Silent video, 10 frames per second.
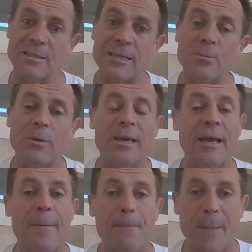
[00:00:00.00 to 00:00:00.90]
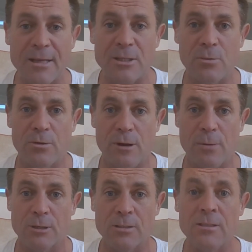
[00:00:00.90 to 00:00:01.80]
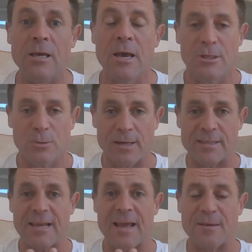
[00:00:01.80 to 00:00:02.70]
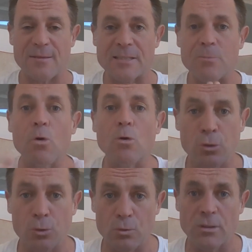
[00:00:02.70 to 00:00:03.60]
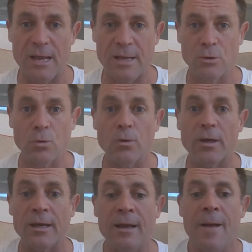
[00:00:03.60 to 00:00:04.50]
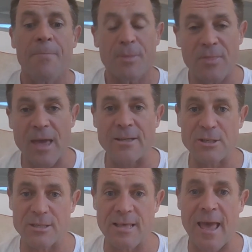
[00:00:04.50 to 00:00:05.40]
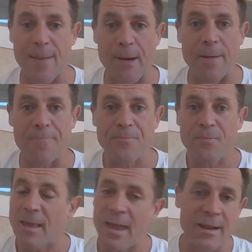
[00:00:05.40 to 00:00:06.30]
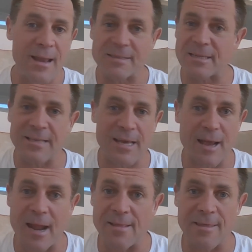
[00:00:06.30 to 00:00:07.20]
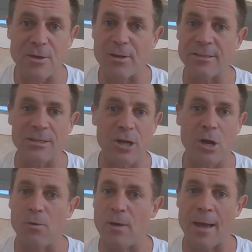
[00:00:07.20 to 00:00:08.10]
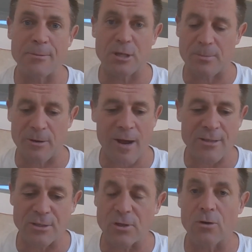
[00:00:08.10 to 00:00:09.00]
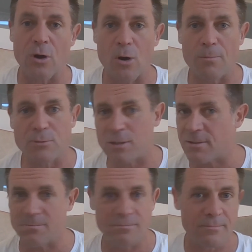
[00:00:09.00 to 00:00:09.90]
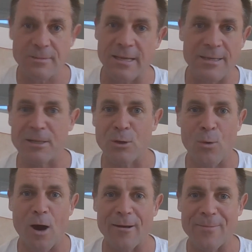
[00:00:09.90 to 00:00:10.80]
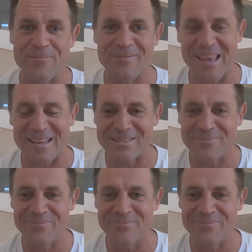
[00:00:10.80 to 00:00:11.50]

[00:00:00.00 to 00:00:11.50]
at least we can come back to you with your options to understand that there's more tools in our toolkit than just the hammer. And as I said, anything you need to know, absoluteimmigration.com, just send us an inquiry. Thanks.